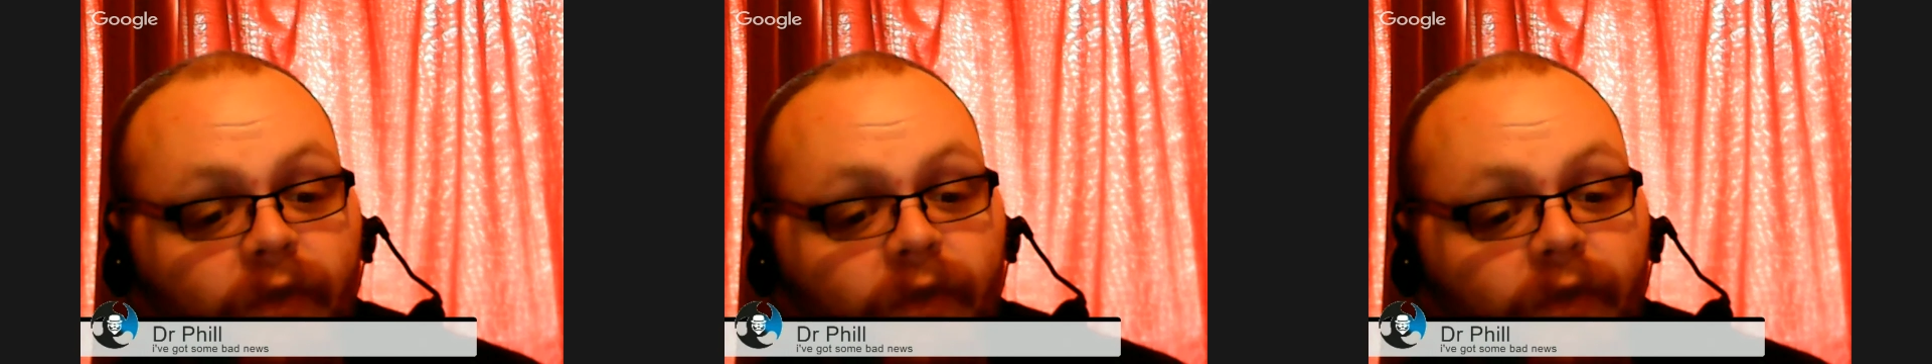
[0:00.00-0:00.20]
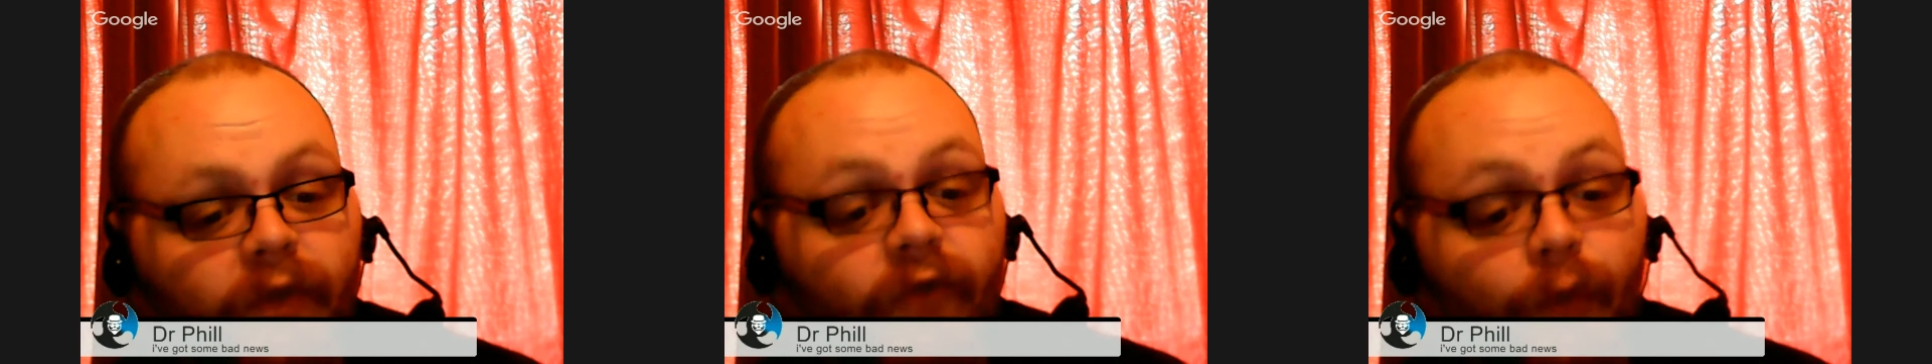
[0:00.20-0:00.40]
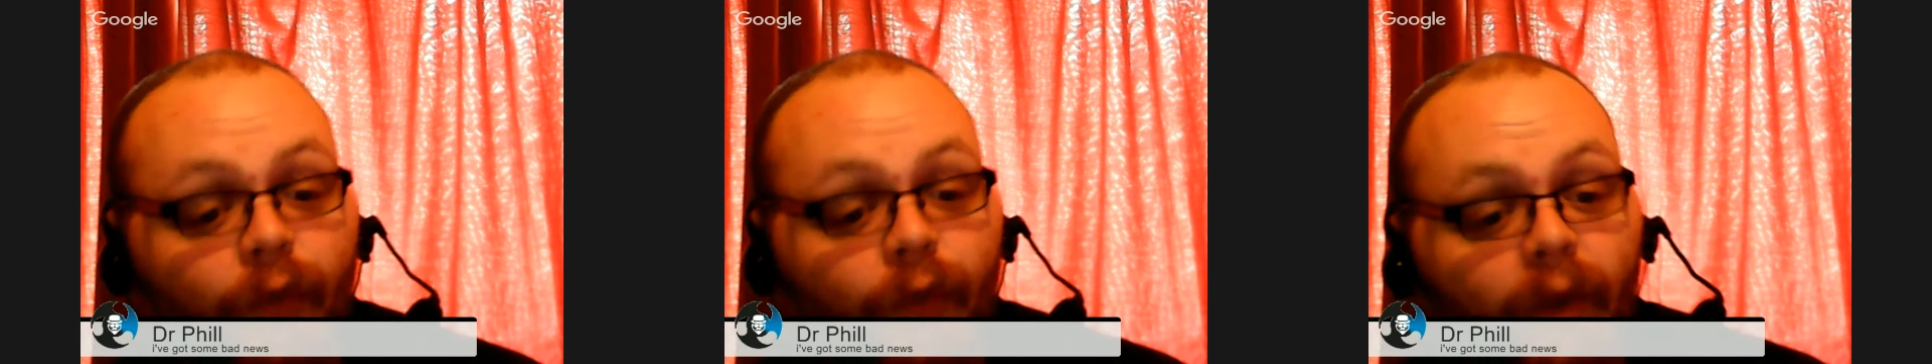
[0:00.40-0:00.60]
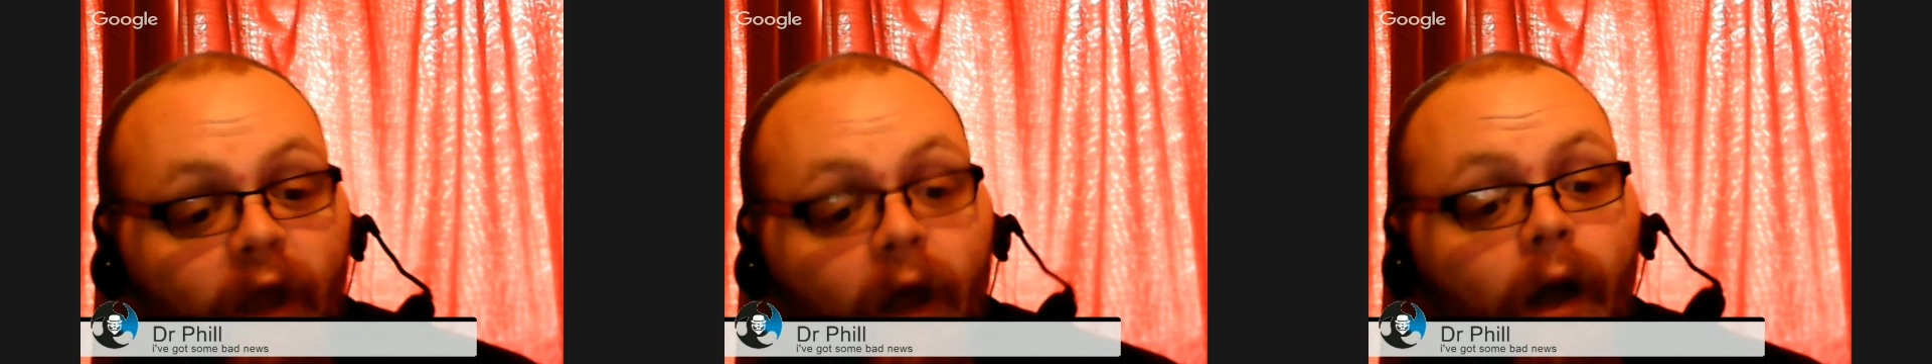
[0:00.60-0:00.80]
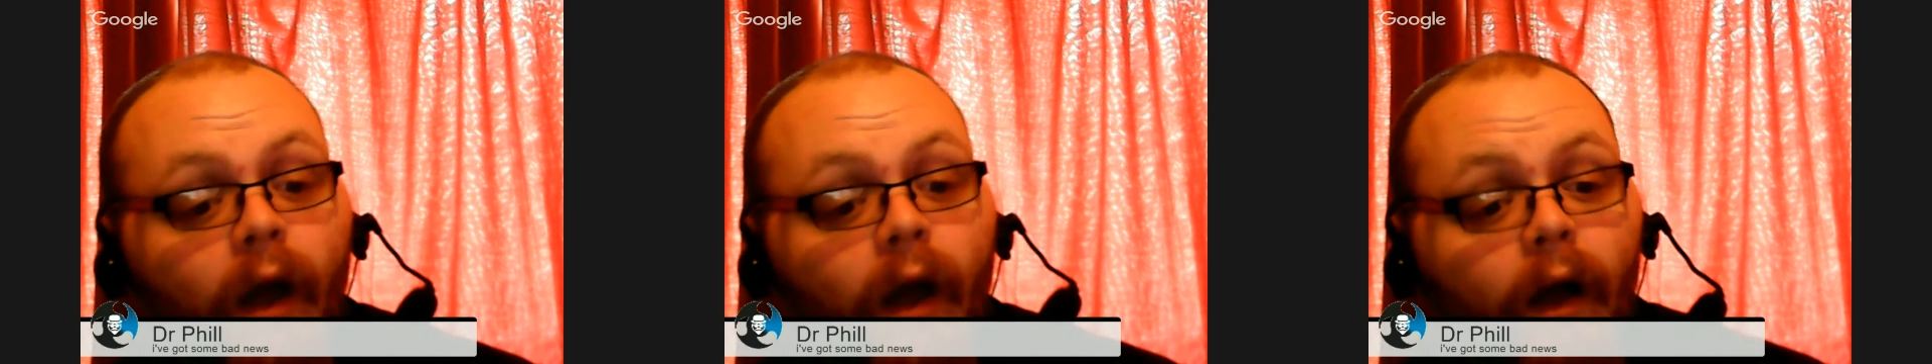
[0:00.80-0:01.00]
do.
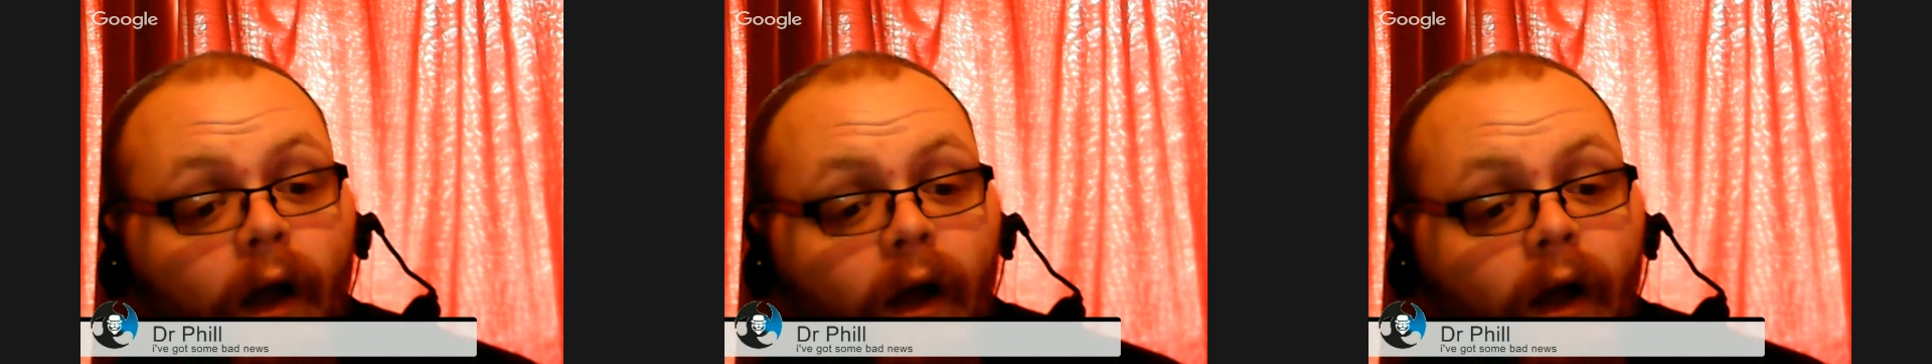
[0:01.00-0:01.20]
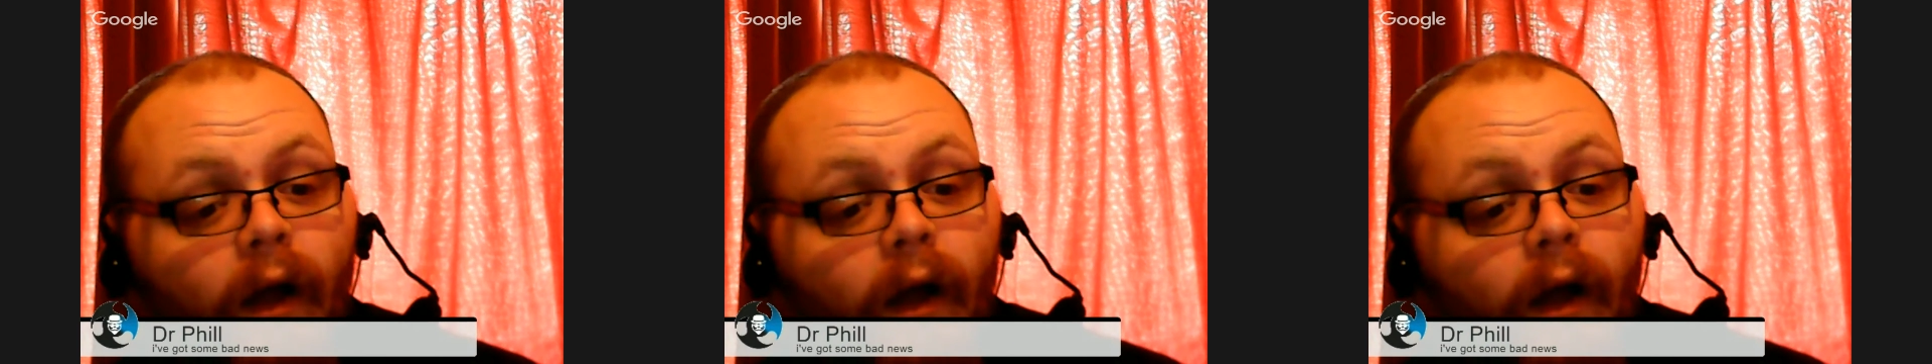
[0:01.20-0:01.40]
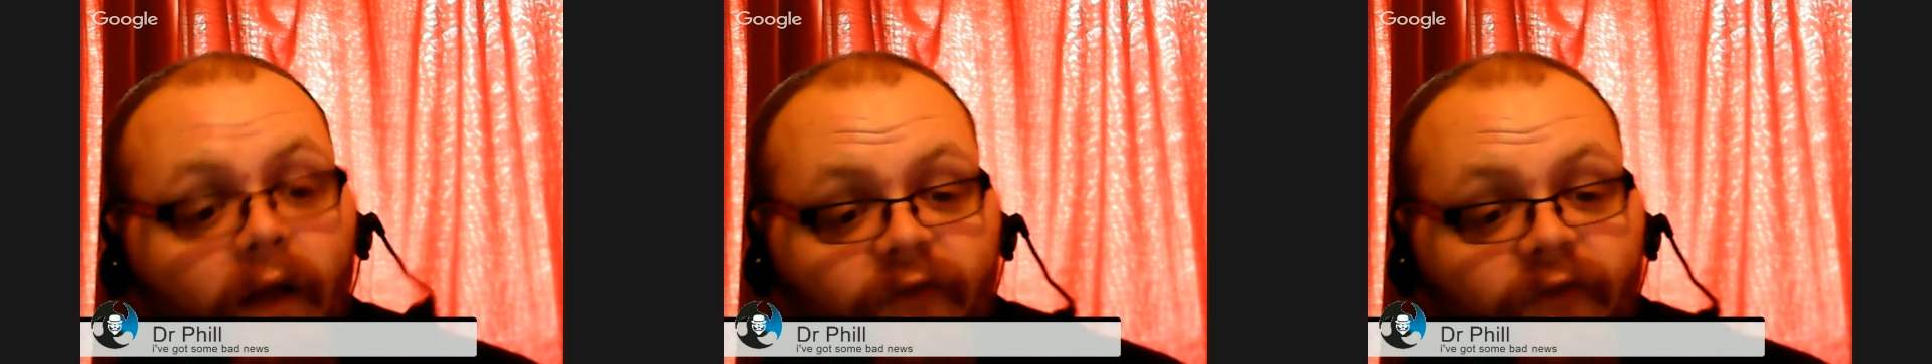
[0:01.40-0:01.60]
There's